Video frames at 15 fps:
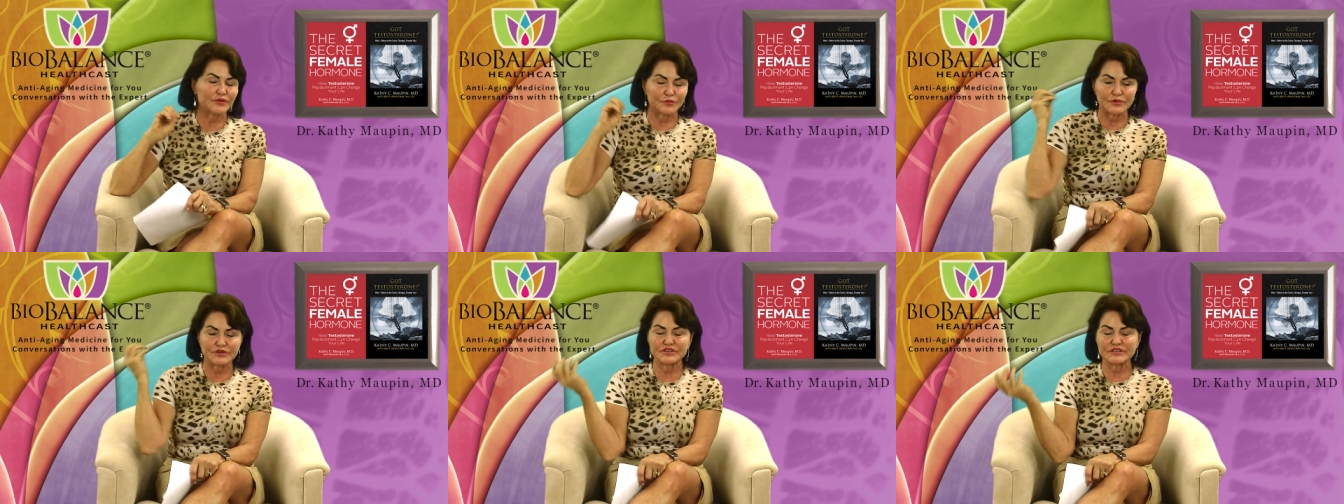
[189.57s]

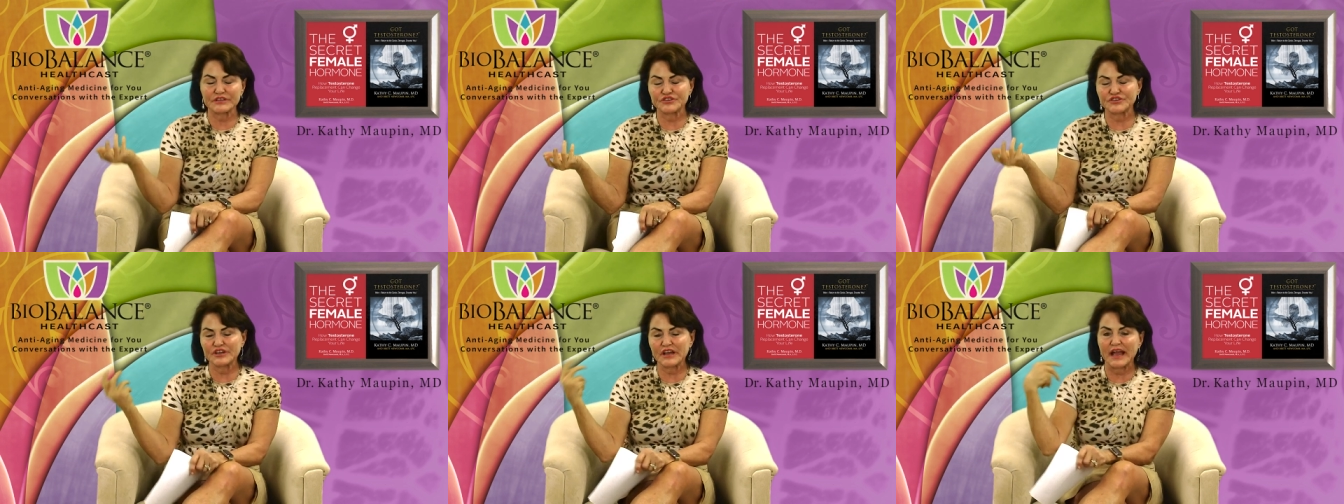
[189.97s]
which is a
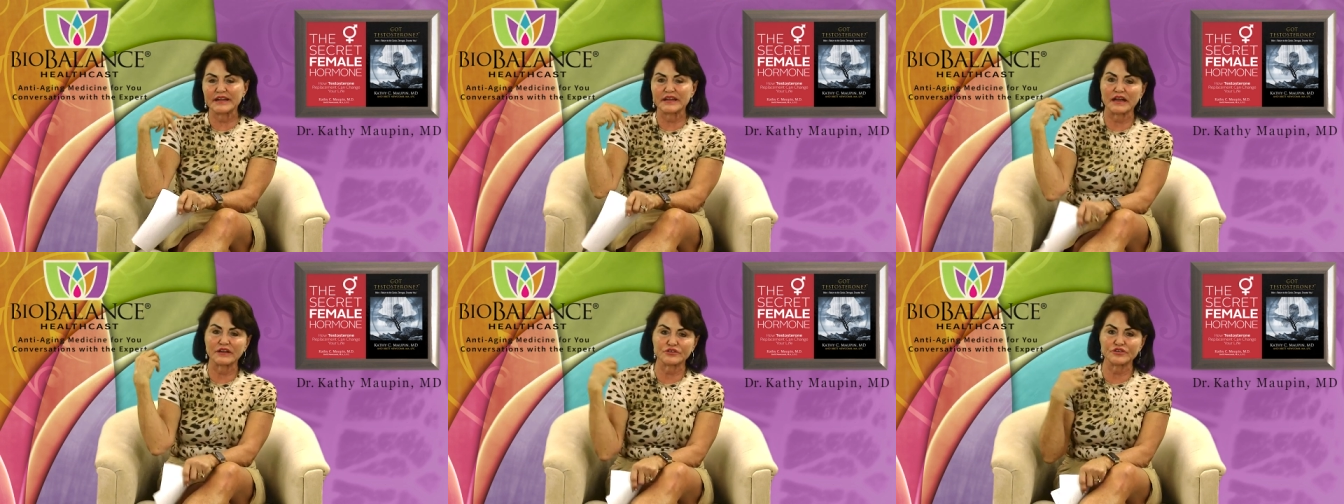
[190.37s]
GI
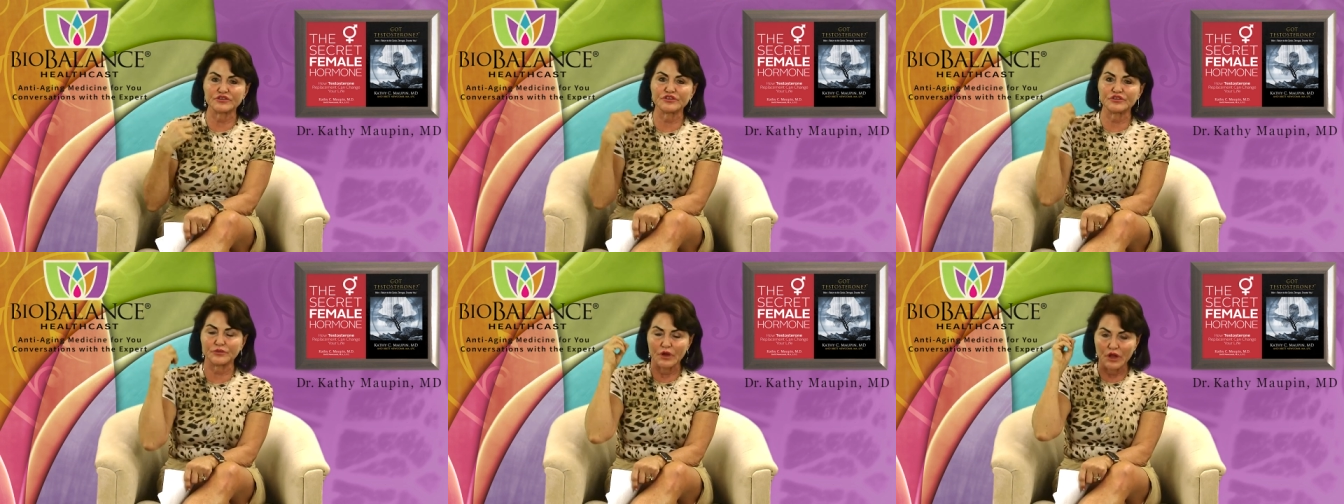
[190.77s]
doctor,
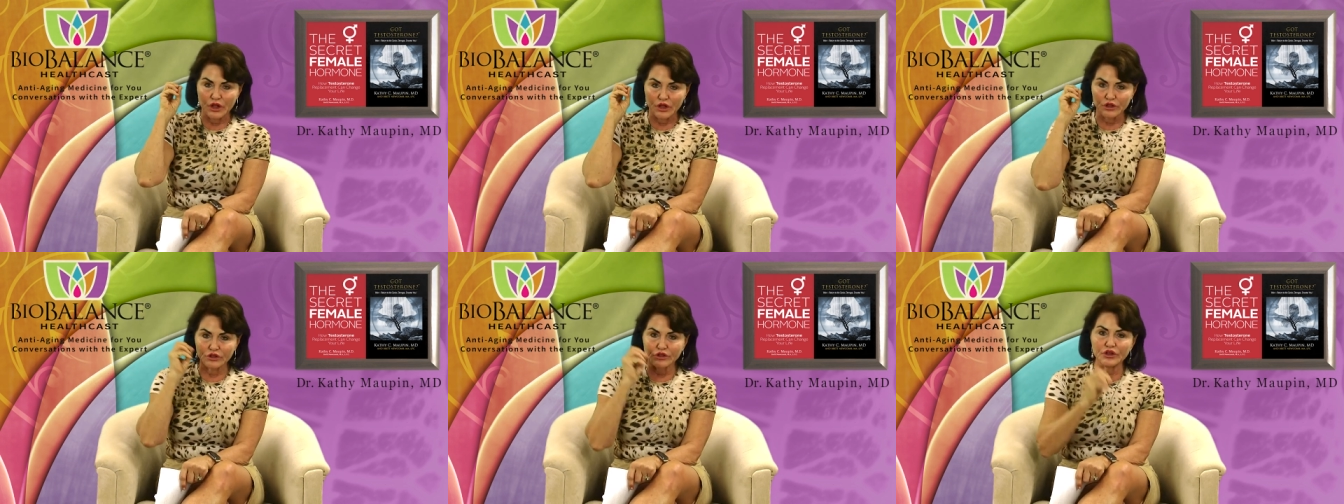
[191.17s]
to
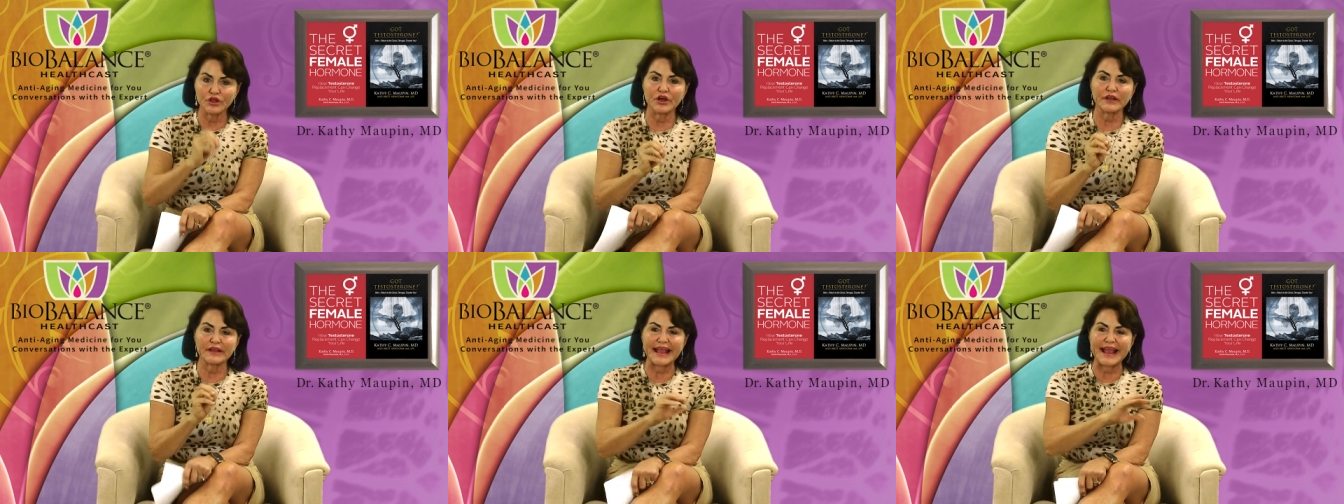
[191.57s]

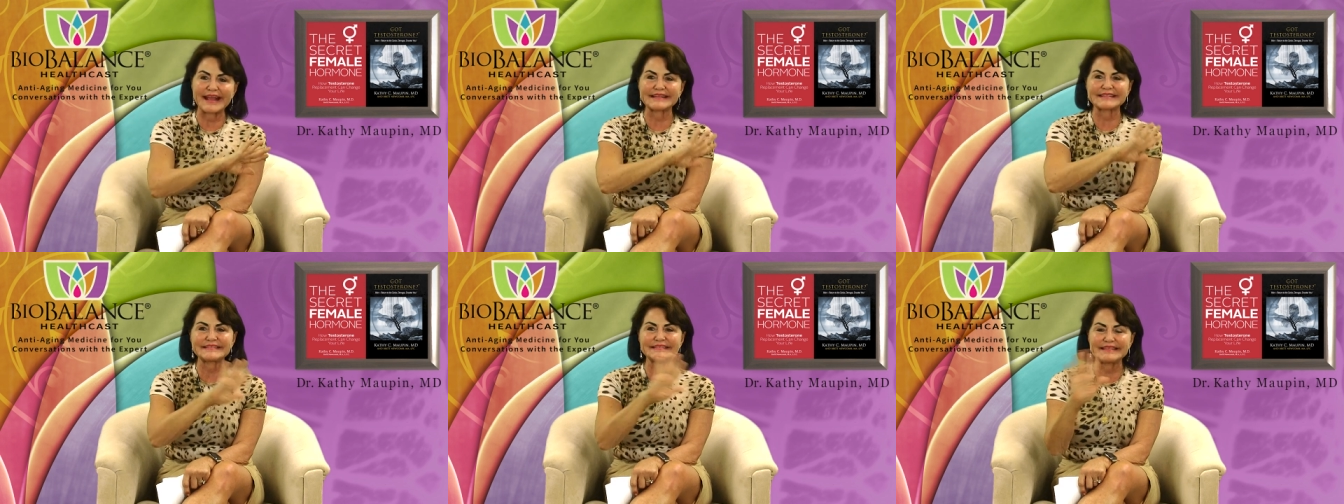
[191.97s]
look
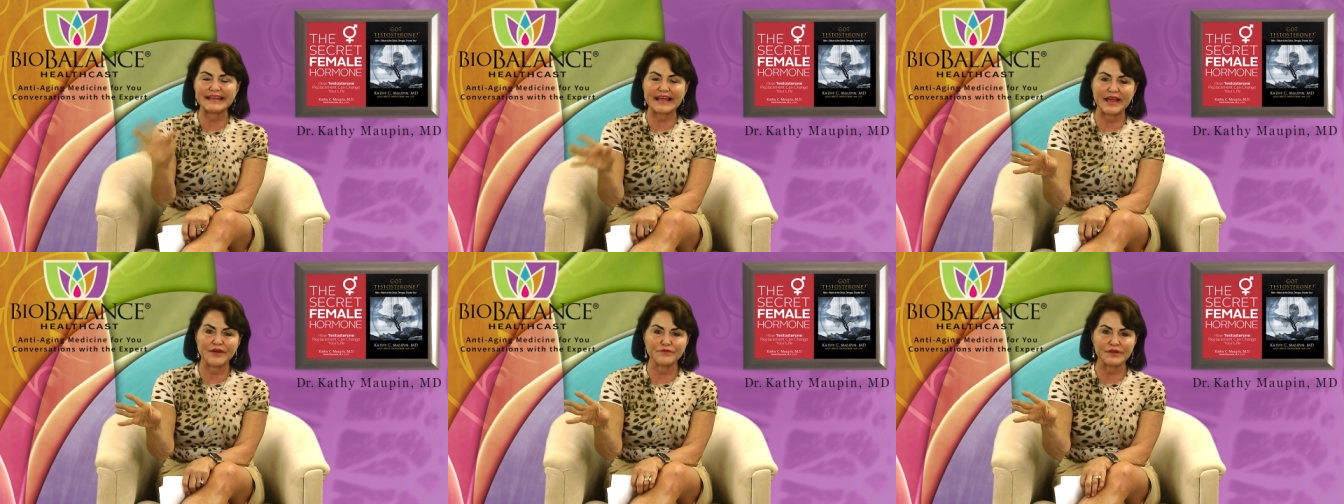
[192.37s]
and
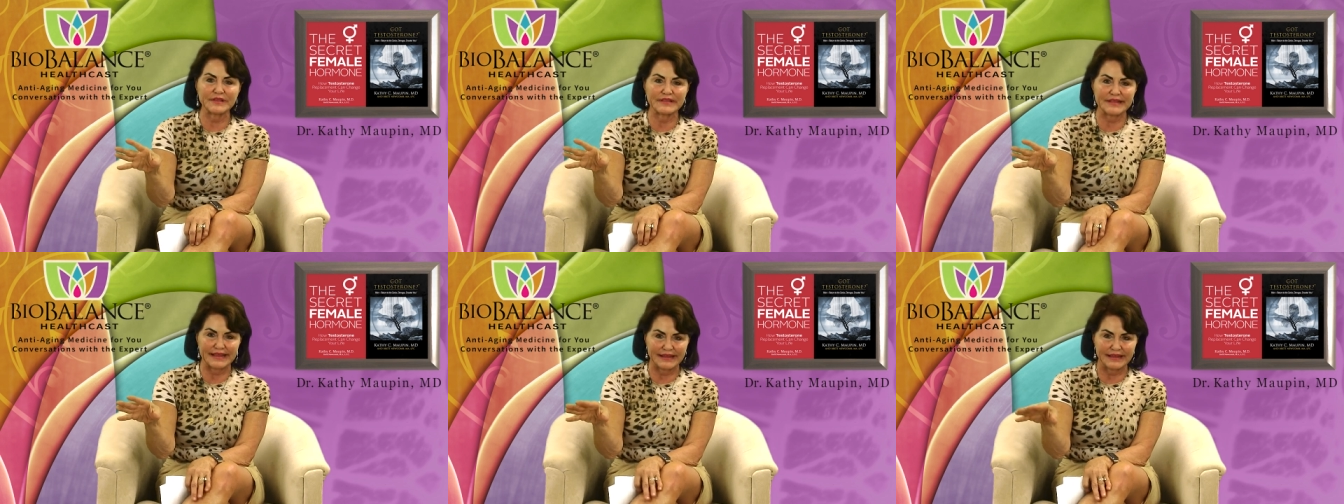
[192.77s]
see
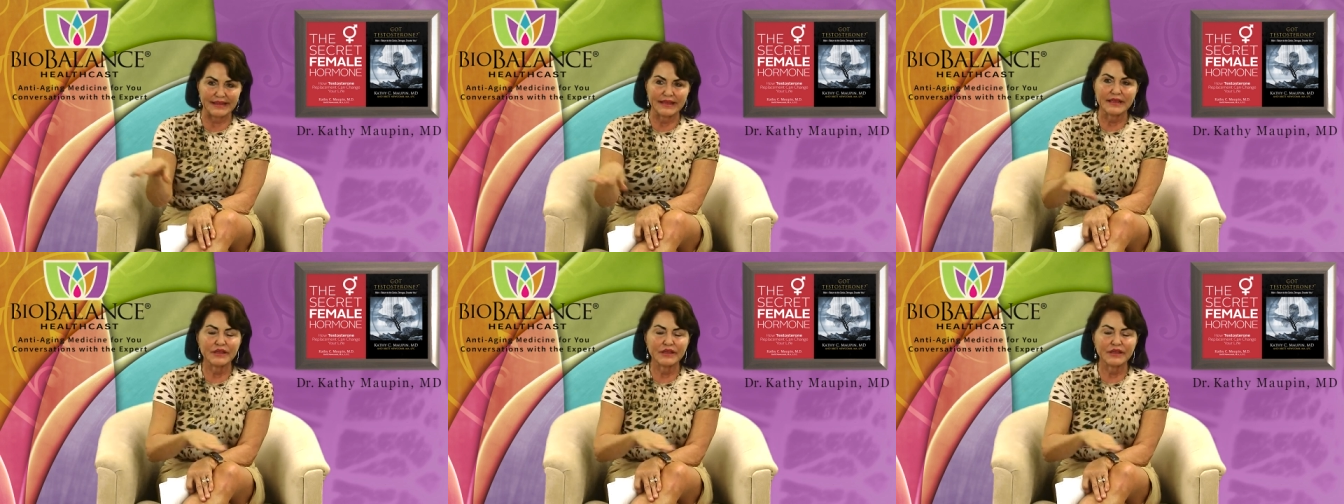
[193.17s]
everything.